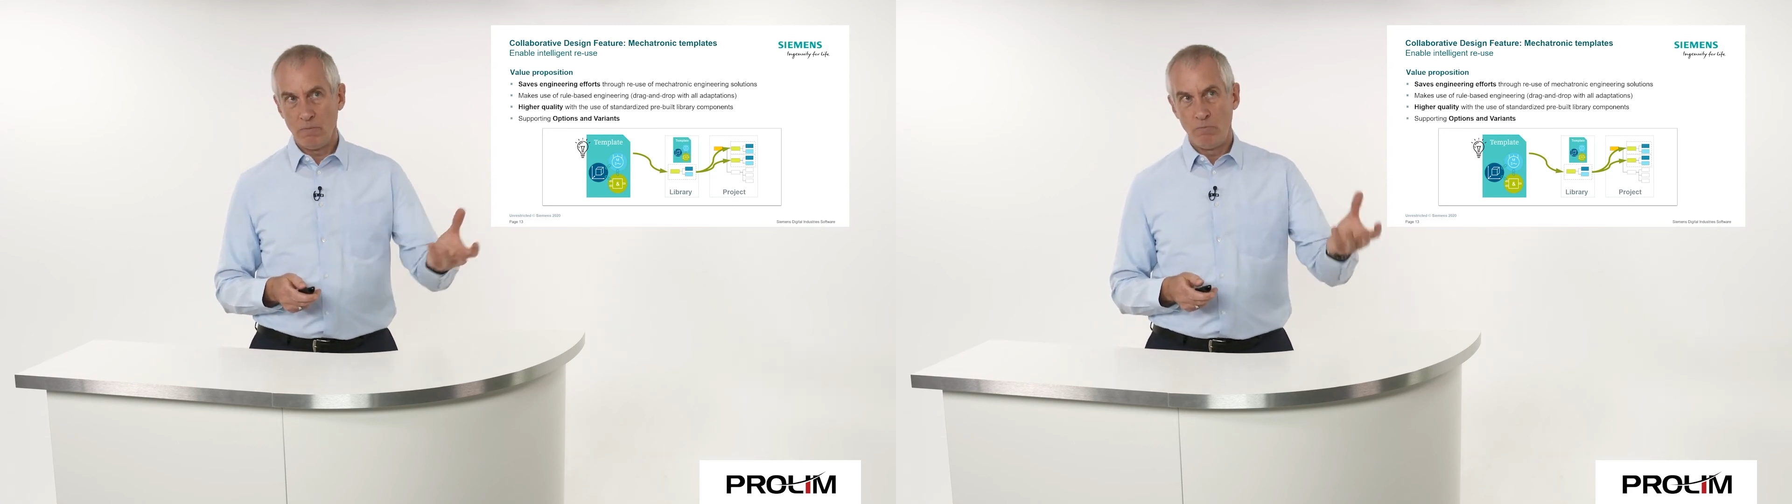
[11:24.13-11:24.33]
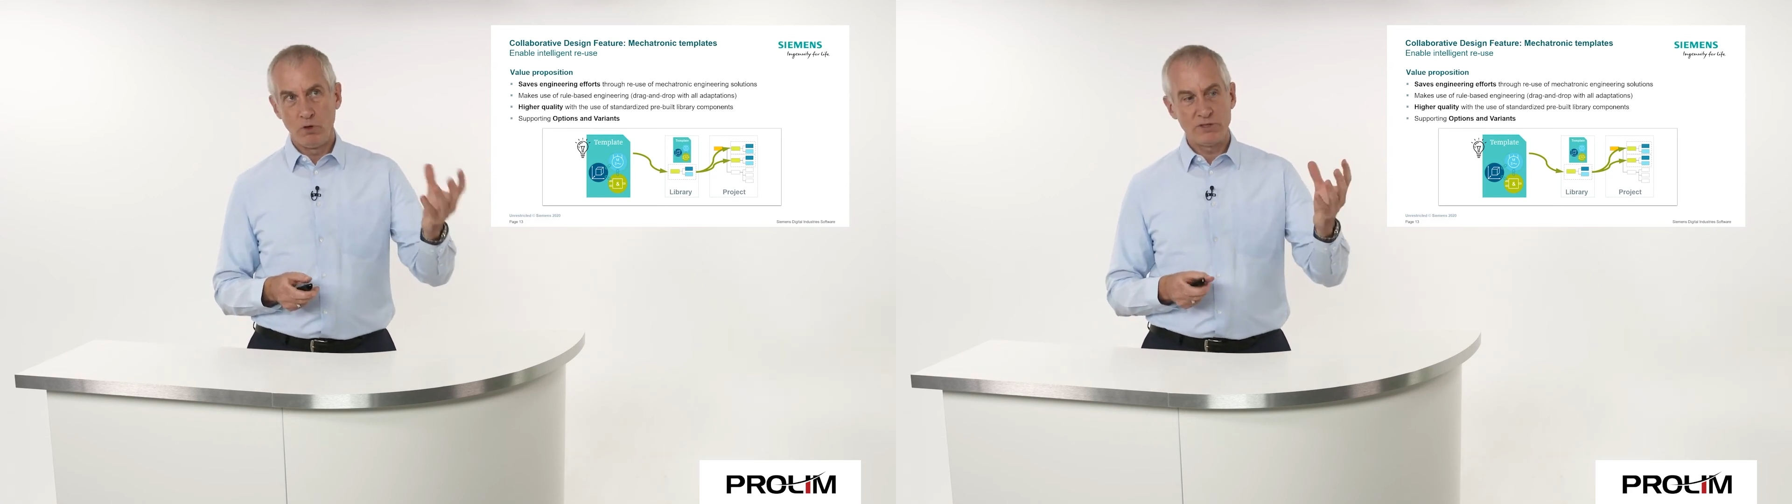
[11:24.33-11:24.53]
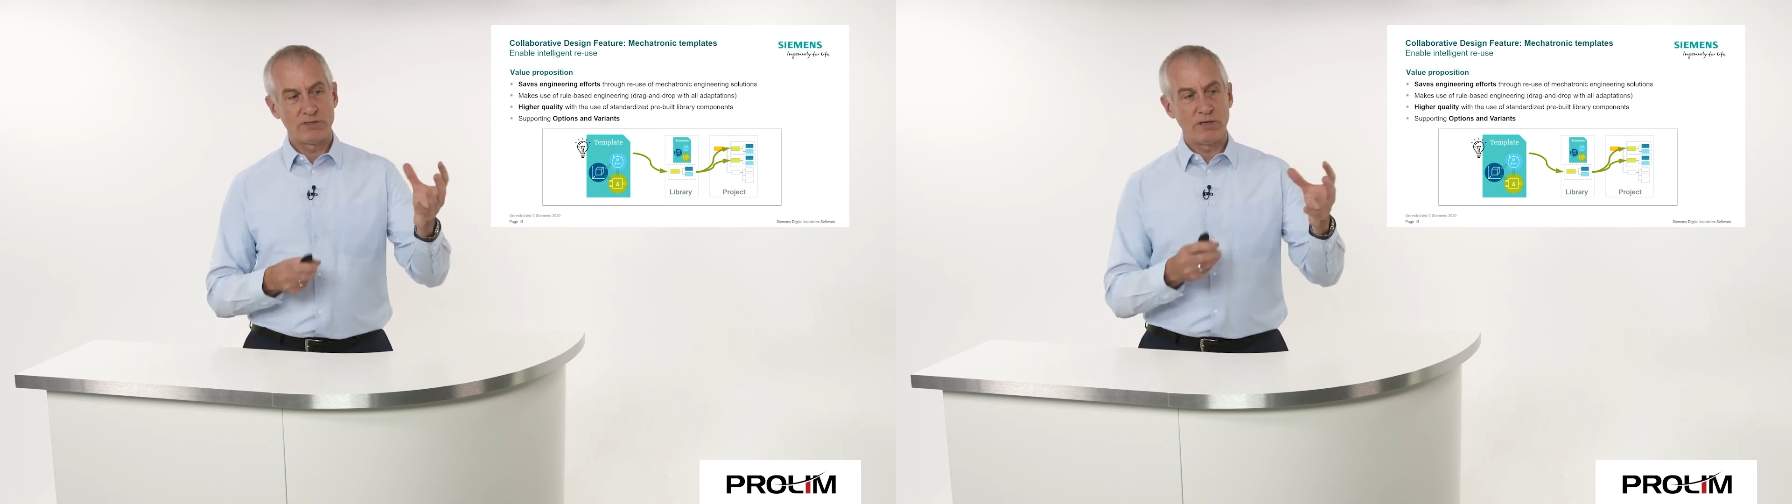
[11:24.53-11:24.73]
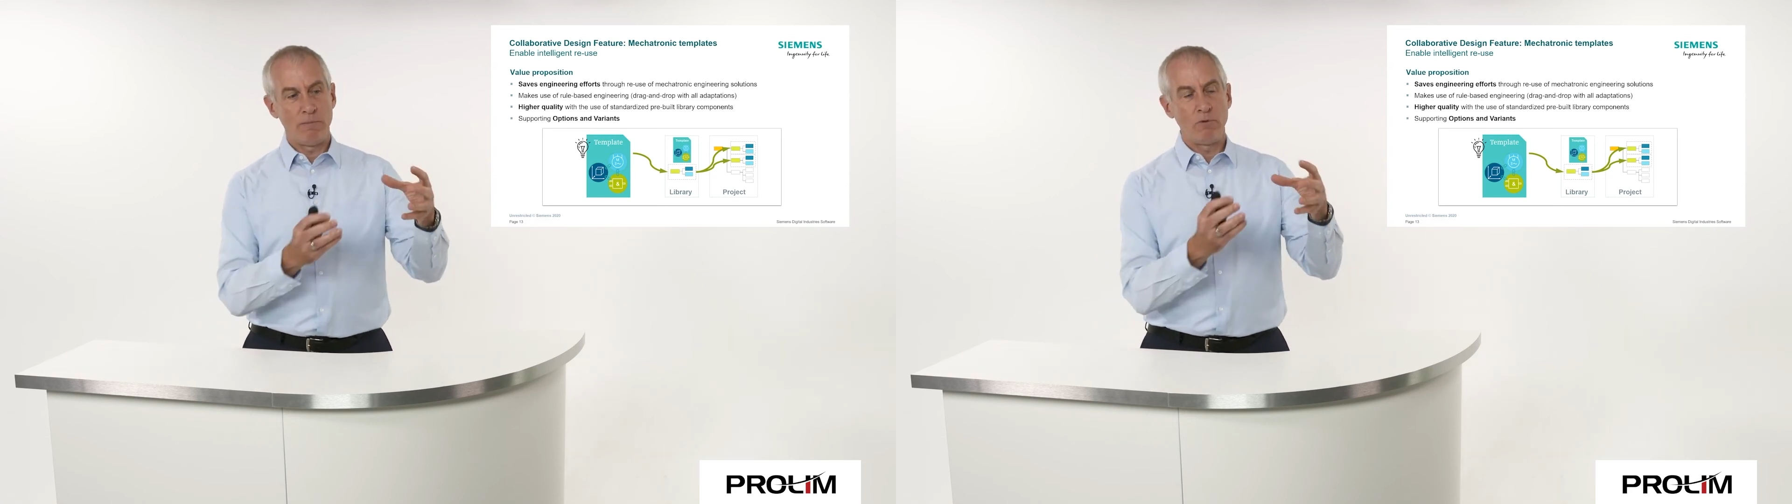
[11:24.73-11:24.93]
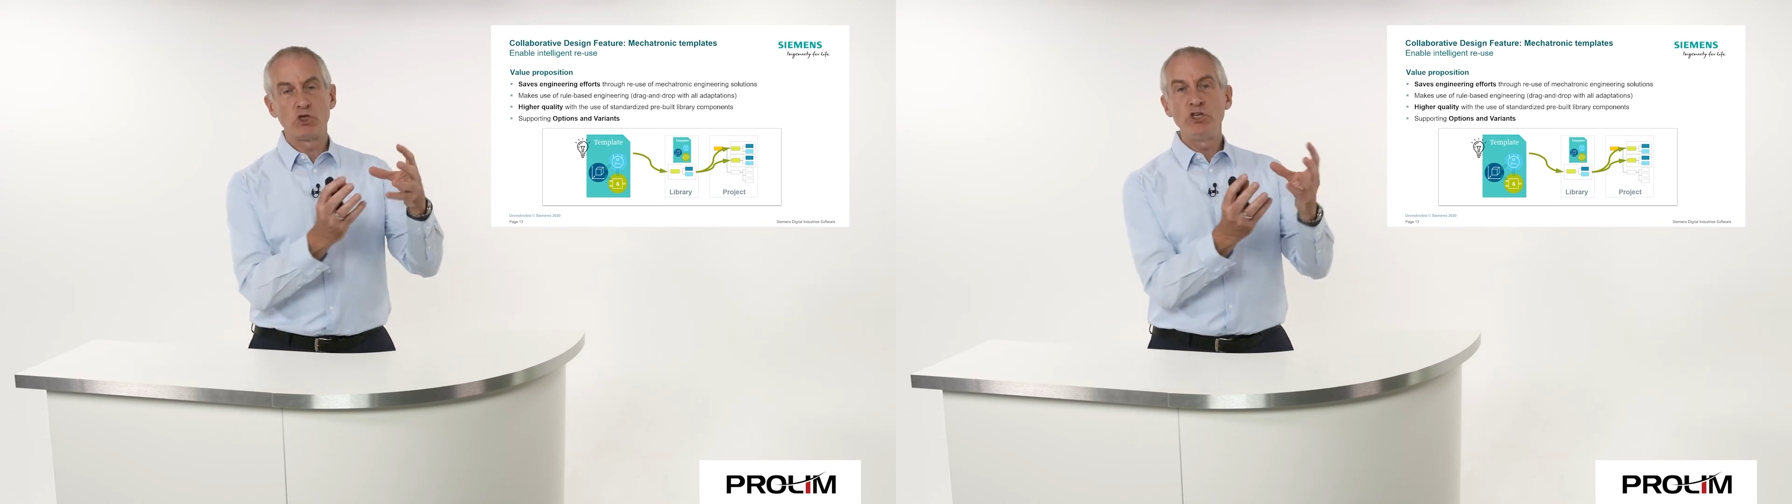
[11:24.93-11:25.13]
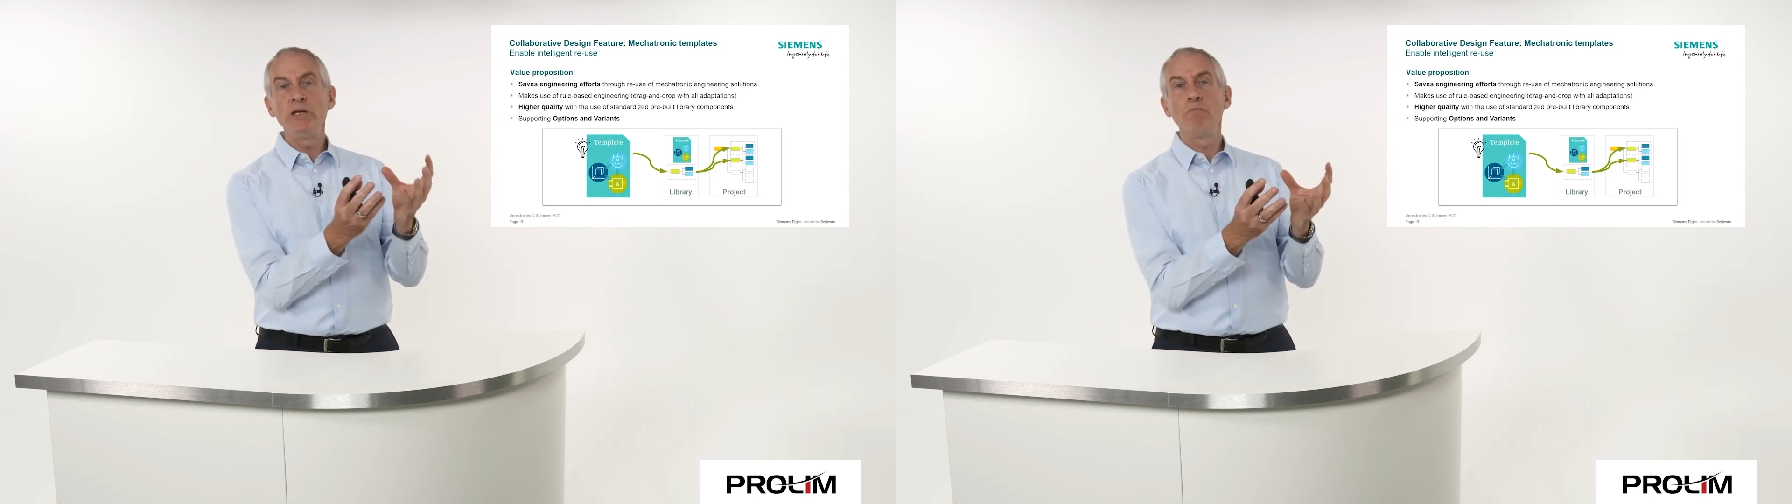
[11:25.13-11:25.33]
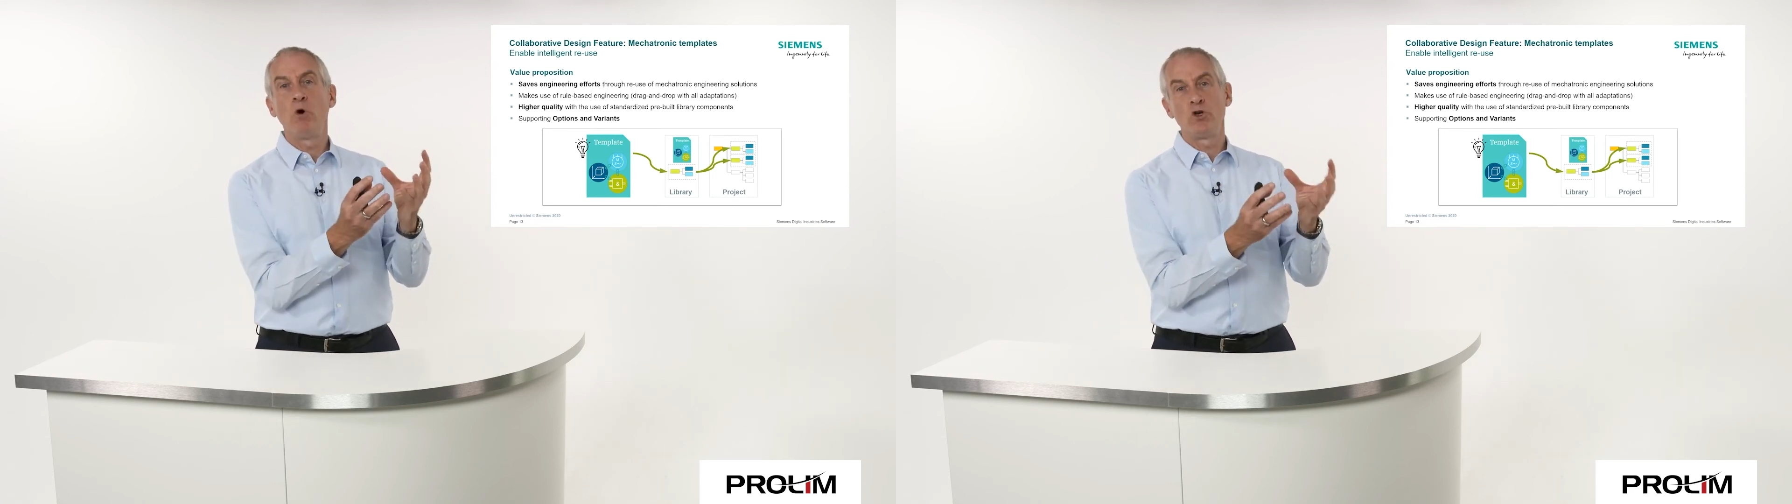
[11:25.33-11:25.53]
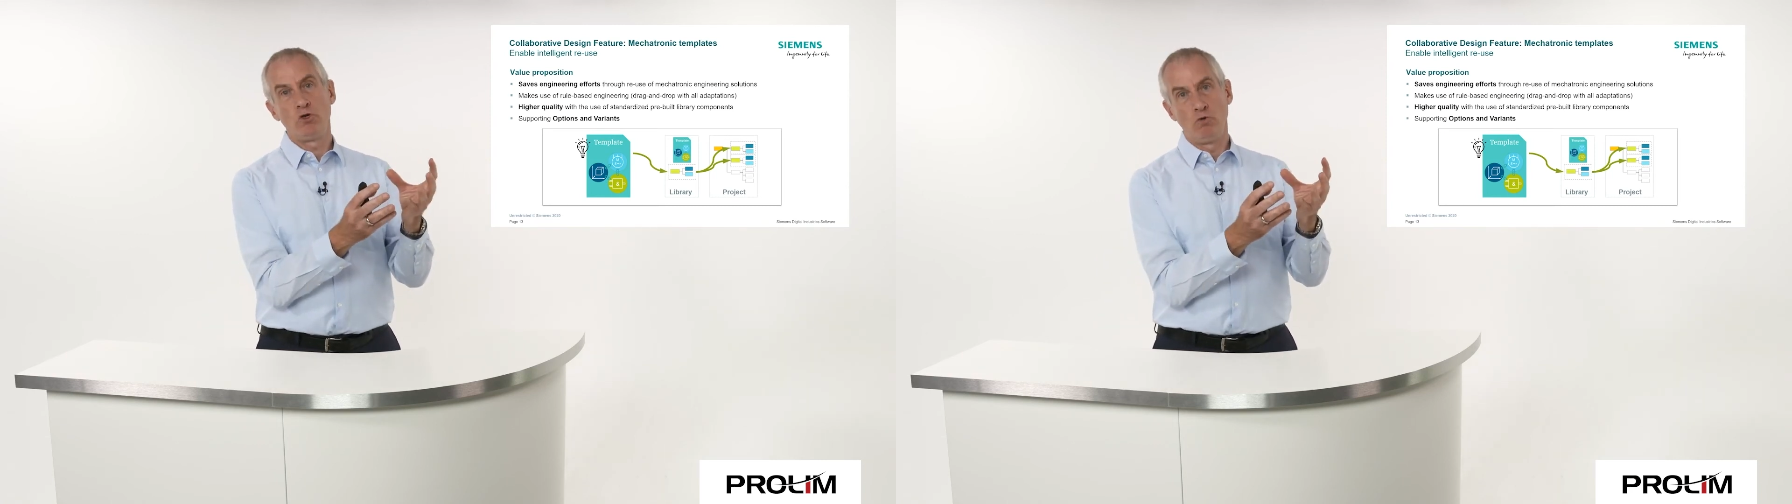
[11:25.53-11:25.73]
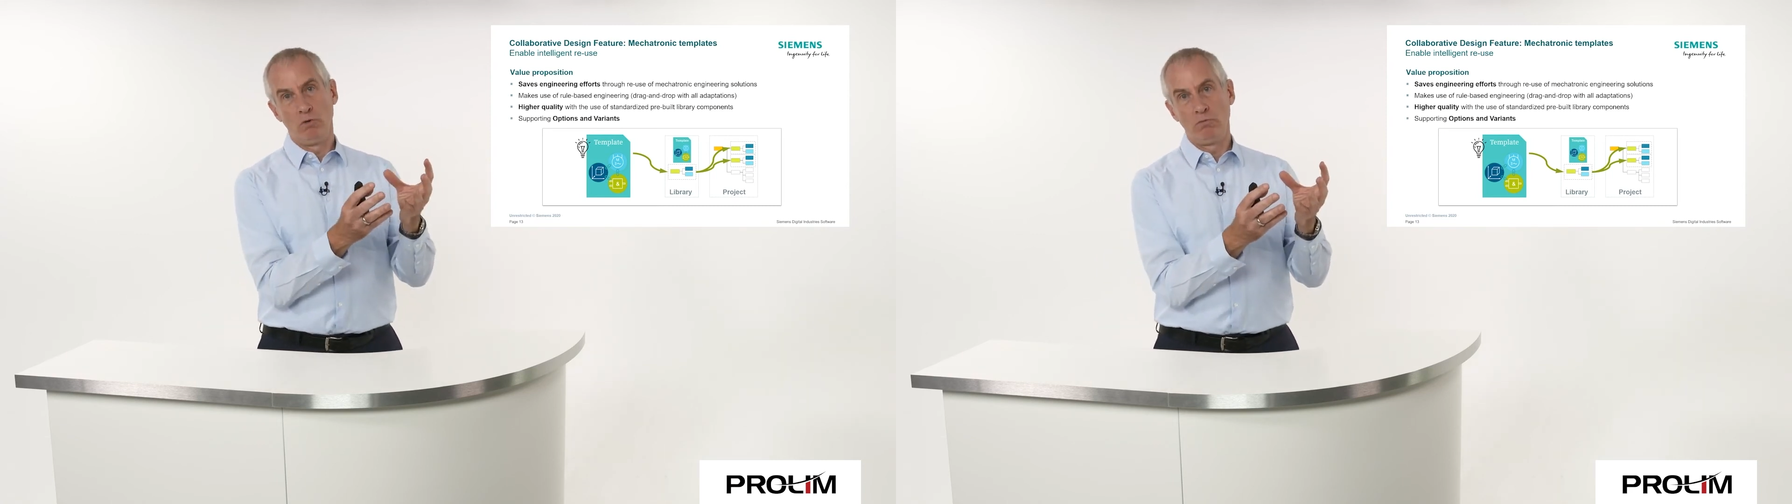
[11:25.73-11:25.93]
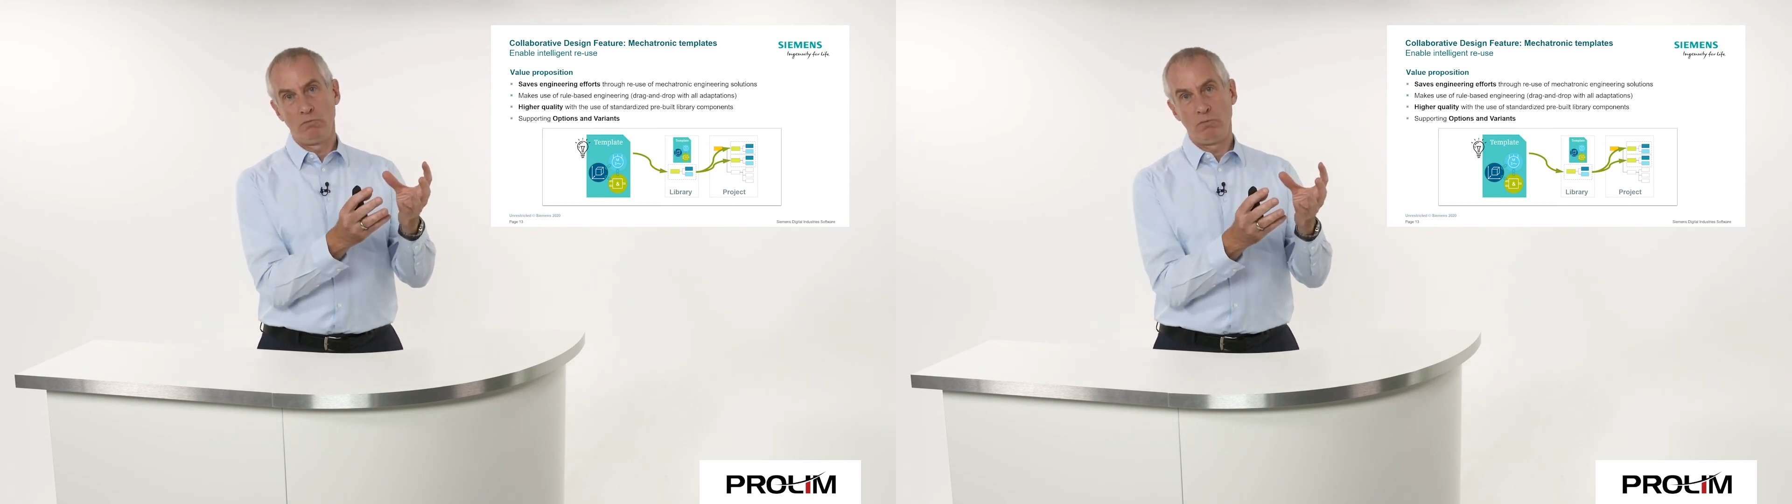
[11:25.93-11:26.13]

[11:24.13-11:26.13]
puts a machine module